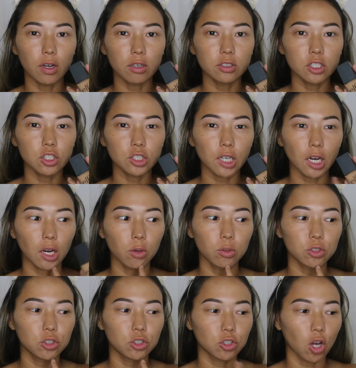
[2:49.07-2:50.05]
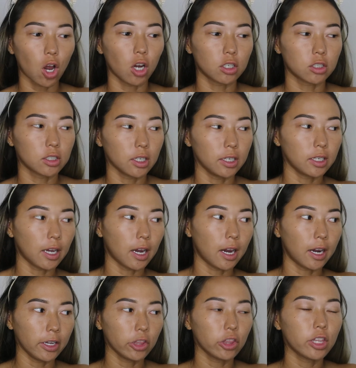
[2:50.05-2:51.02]
foundation, I was shocked. Like,
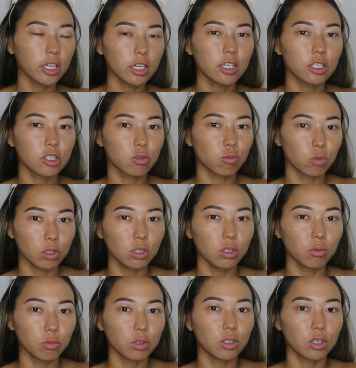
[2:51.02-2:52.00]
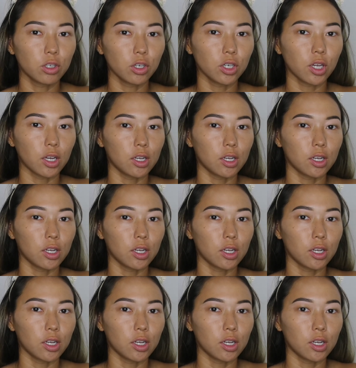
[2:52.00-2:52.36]
I think it's really good,